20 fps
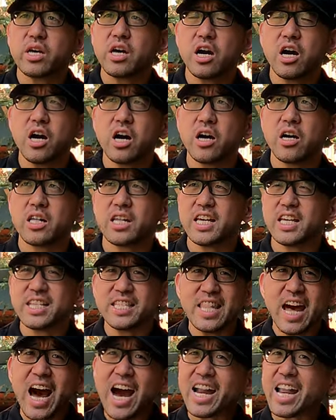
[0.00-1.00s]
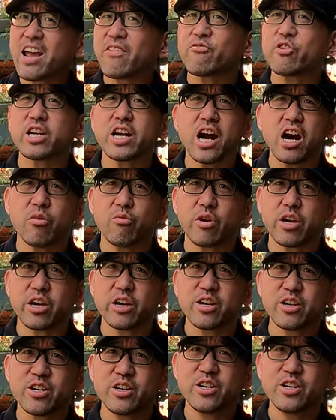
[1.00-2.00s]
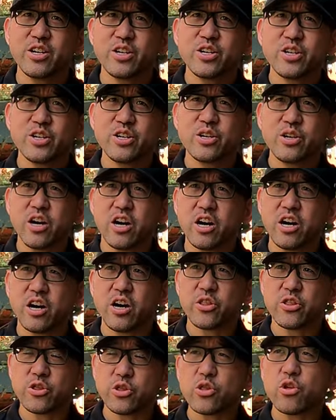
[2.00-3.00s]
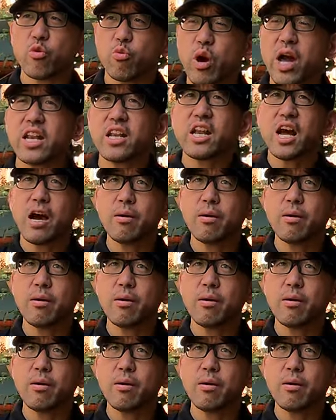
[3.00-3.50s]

Uh, it, not every Gotway. Uh, when